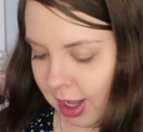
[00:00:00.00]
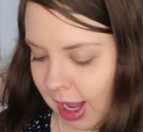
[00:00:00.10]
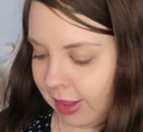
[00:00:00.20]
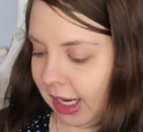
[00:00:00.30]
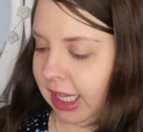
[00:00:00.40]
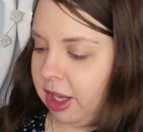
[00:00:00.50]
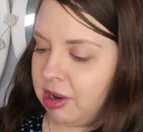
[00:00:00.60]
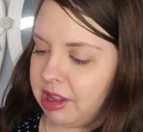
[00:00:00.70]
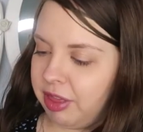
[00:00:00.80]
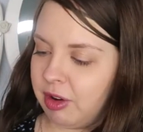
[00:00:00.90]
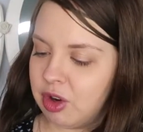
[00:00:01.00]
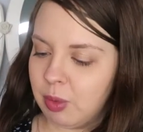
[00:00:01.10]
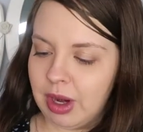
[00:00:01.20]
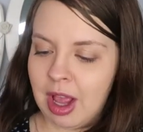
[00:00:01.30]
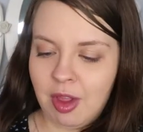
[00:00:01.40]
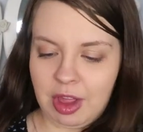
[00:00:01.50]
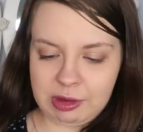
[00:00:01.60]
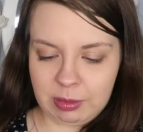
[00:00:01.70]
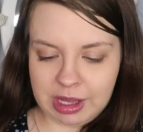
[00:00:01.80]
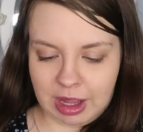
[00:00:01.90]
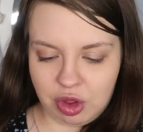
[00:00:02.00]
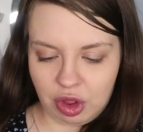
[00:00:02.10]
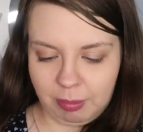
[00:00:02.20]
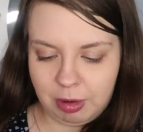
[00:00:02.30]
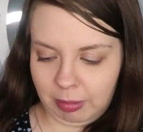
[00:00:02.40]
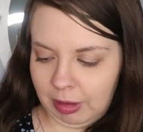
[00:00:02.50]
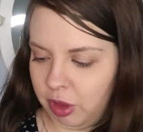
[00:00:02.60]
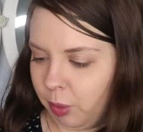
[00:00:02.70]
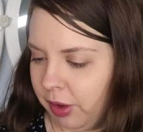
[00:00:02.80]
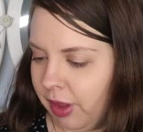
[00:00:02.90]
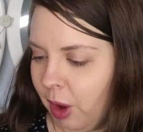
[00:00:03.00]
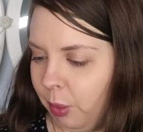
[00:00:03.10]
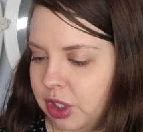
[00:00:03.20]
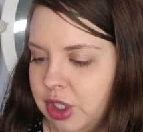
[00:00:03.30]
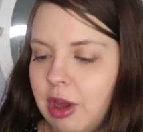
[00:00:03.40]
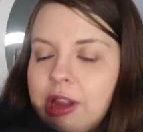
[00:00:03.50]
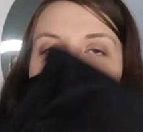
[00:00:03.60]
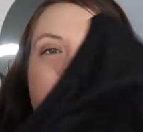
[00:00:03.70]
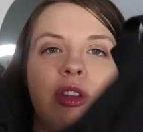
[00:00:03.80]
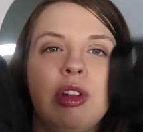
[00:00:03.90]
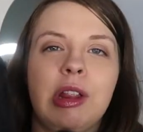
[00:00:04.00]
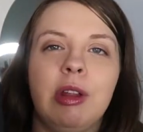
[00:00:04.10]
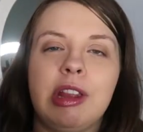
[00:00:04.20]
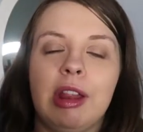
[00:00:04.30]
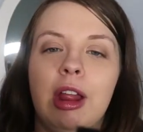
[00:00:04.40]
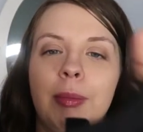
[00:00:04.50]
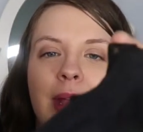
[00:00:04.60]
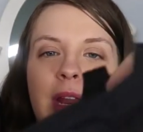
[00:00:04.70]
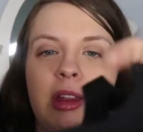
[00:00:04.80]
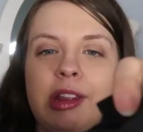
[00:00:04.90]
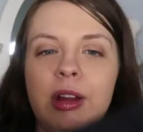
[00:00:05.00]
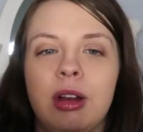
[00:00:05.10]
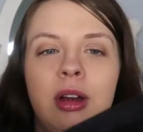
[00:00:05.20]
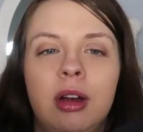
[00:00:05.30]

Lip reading: And then here's the third one. This one's actually probably the one that I would use because it just looks a little bit nicer.